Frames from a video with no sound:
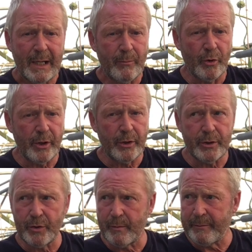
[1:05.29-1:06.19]
I'm only going to
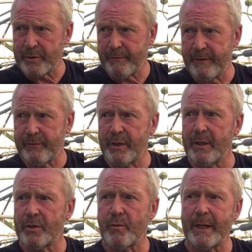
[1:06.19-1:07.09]
do maybe a
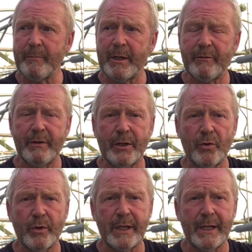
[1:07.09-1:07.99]
15 to 20 minute
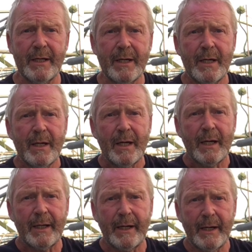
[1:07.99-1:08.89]
video here
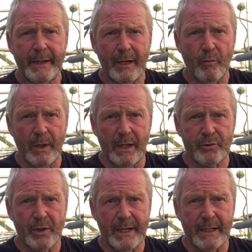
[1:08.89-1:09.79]
uh, and I will
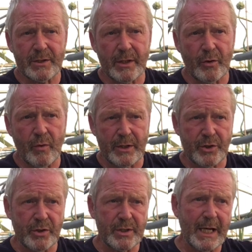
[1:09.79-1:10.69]
try and answer the
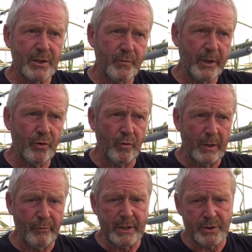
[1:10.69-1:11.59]
questions as we go.
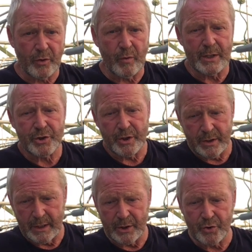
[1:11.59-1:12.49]
I'll raise the
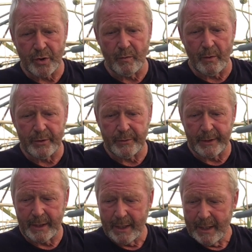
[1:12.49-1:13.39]
question and show you what we're doing.